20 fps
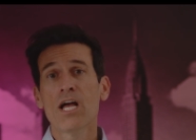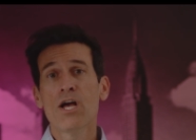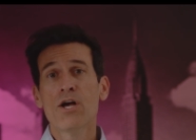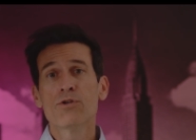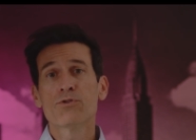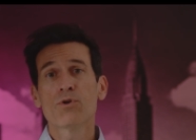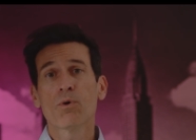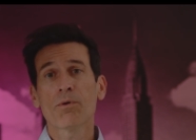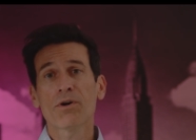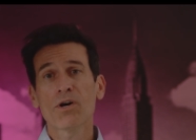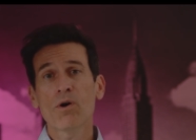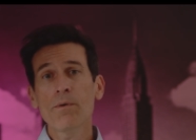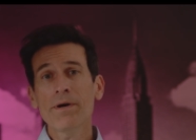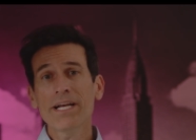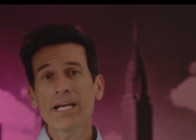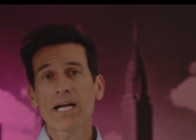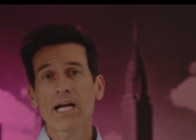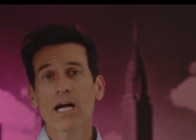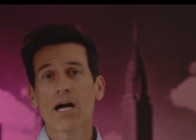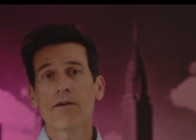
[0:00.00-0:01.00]
so we're going
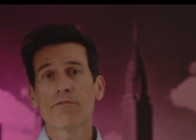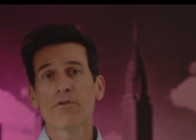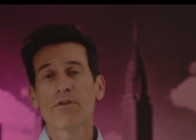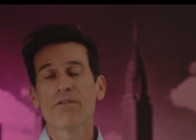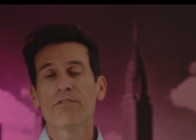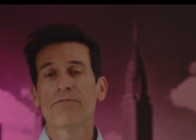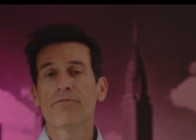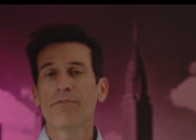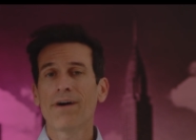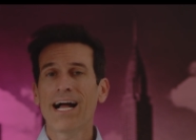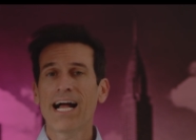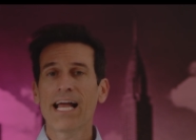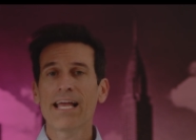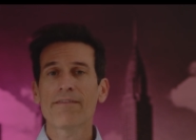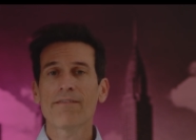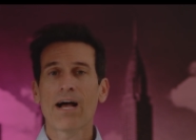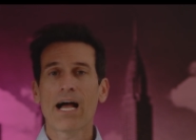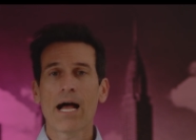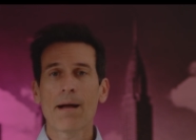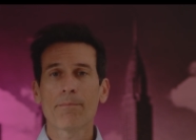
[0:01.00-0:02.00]
to cover the 5
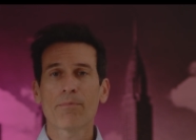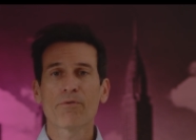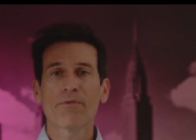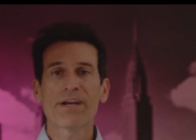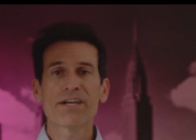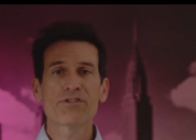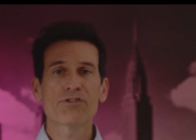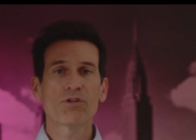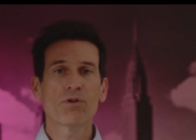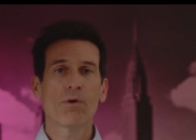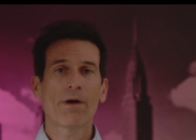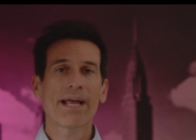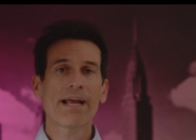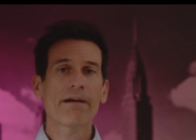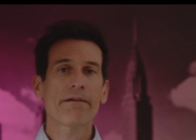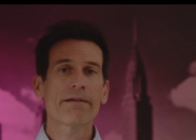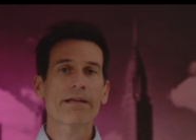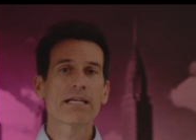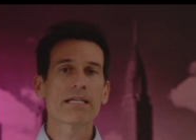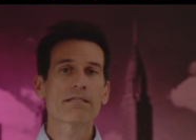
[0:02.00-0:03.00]
operational
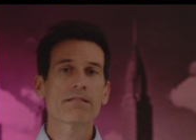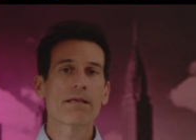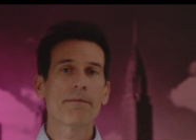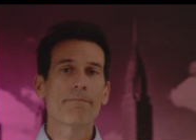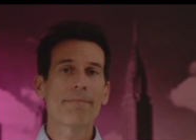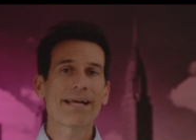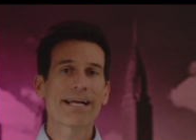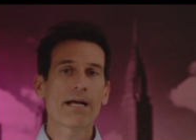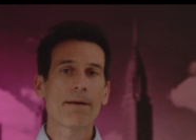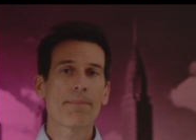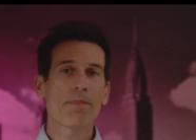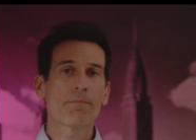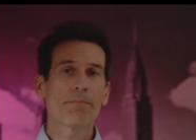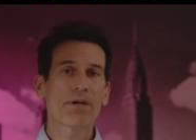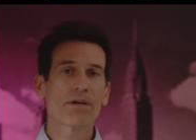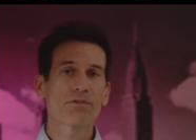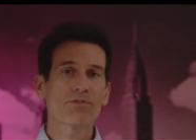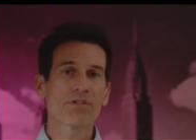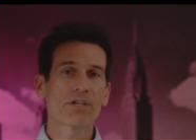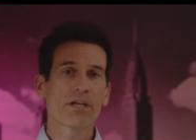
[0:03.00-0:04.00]
areas that make up the
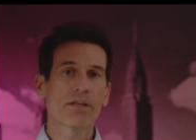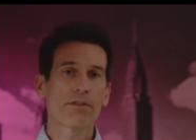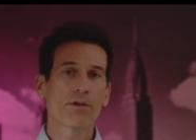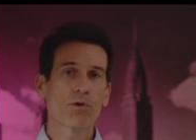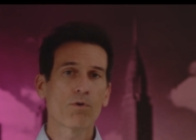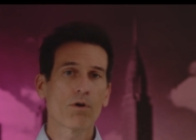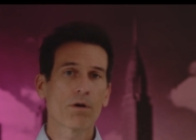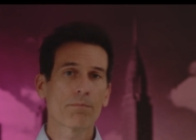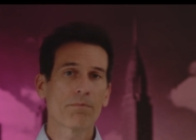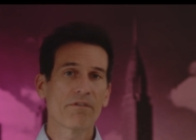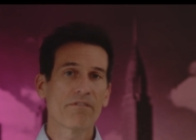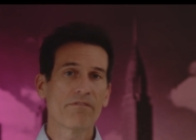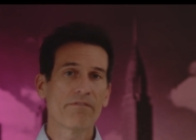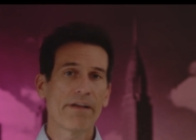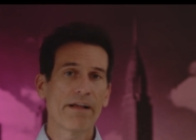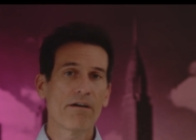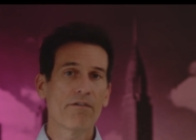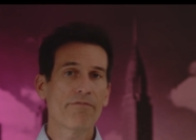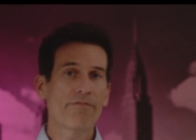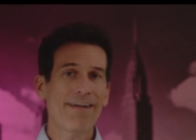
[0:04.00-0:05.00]
piercing of the corporate
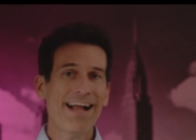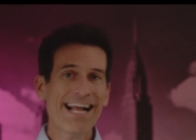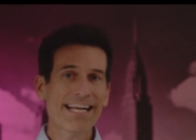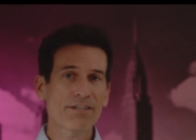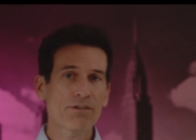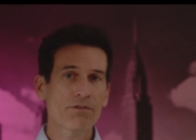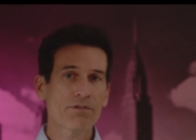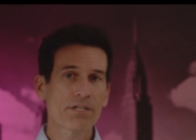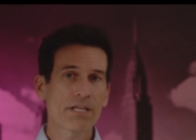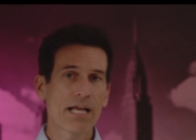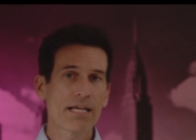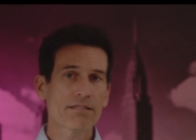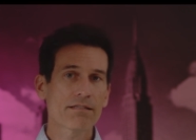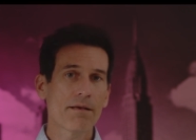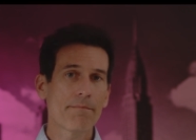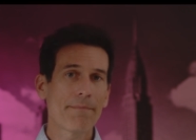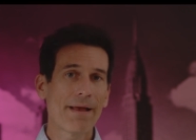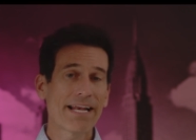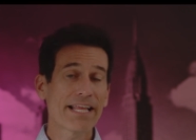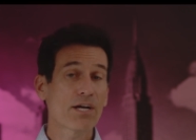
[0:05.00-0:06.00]
veil factor test
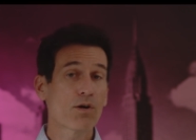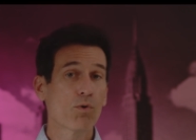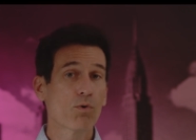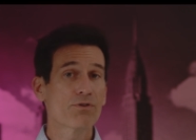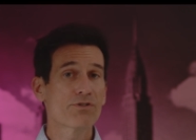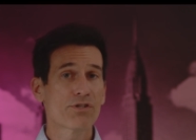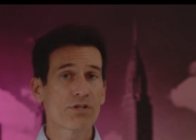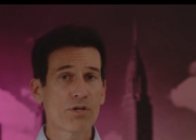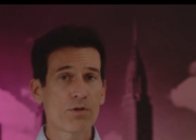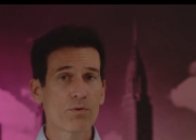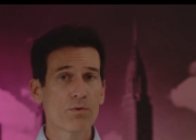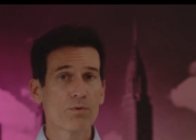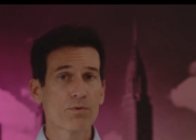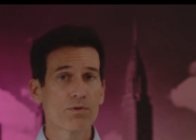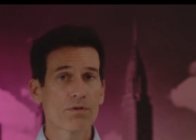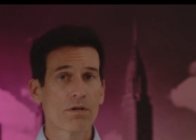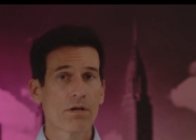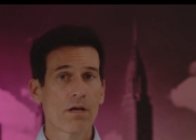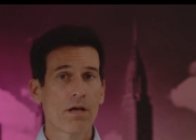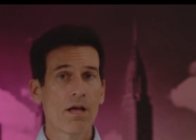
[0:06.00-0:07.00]
that many courts
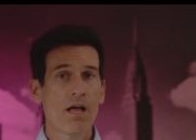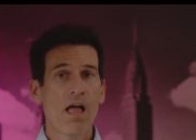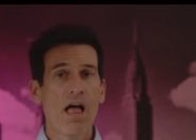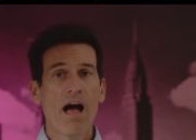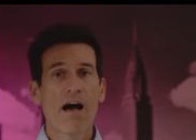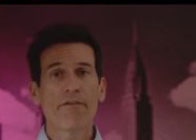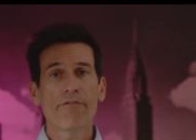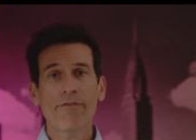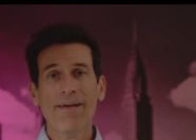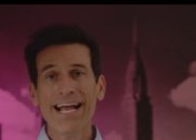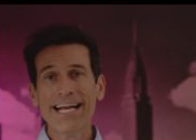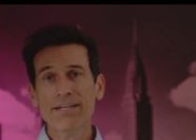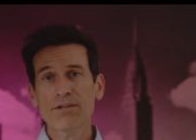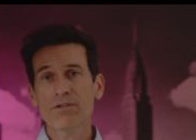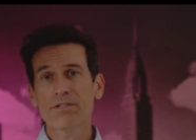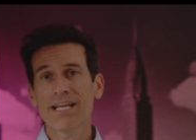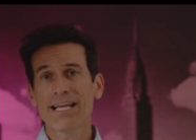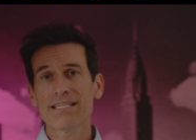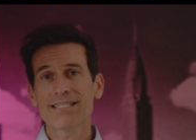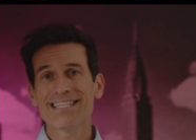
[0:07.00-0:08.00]
use. A factor
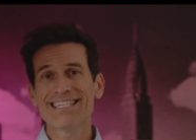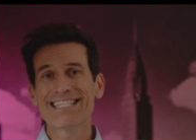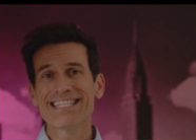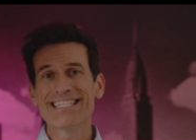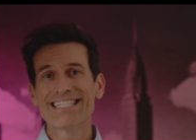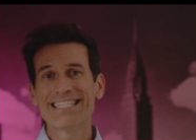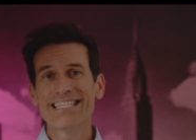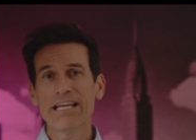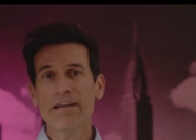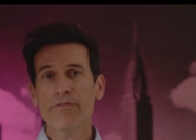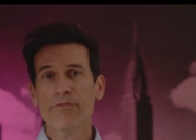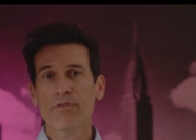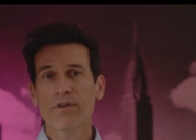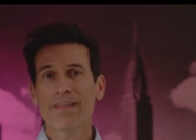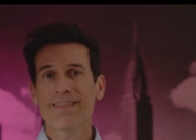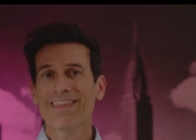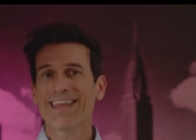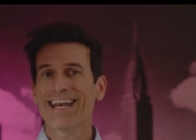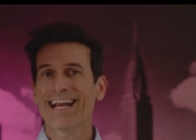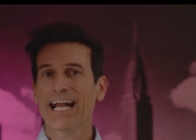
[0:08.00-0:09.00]
test is
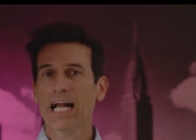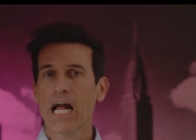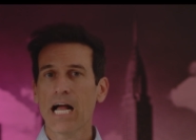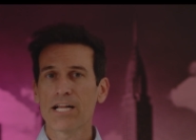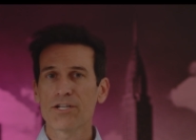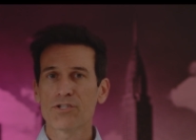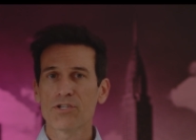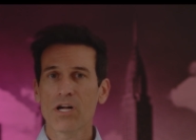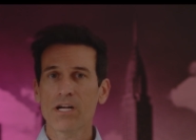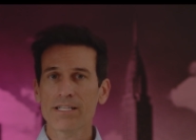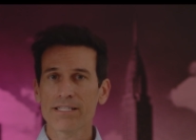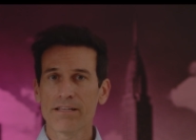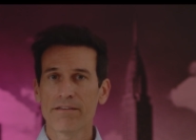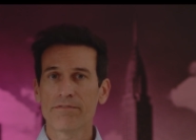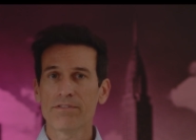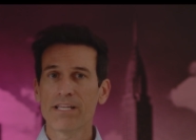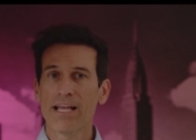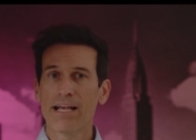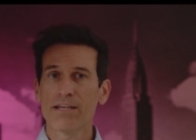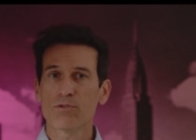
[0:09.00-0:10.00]
different than a
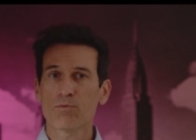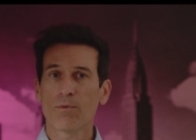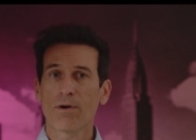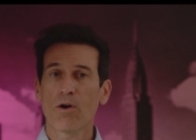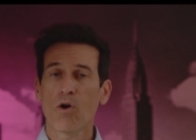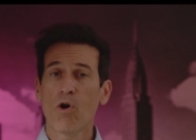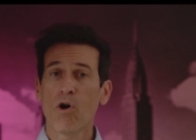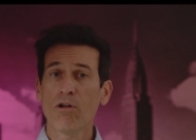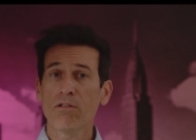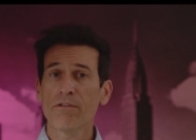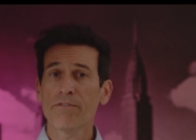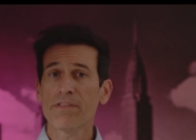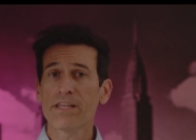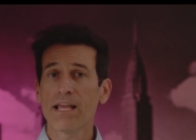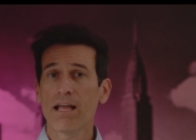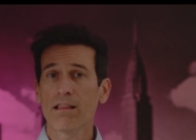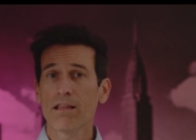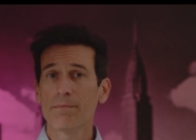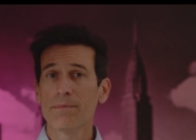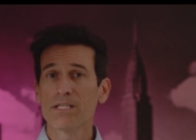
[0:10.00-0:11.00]
conjunctive test where all of the
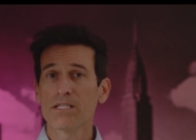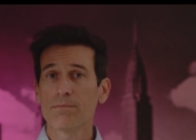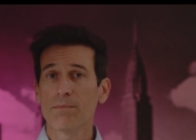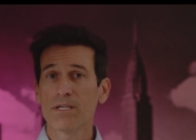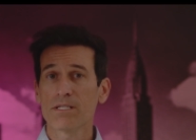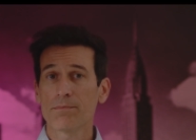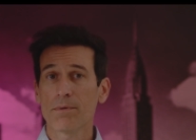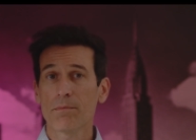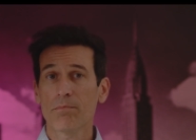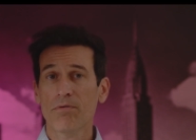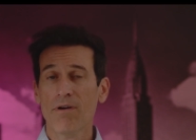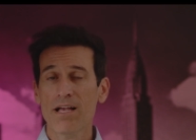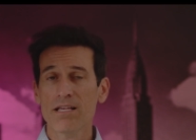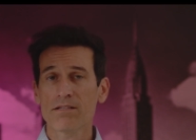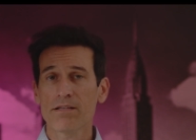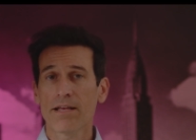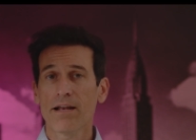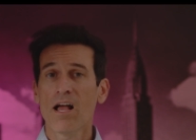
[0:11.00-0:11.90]
elements must be present,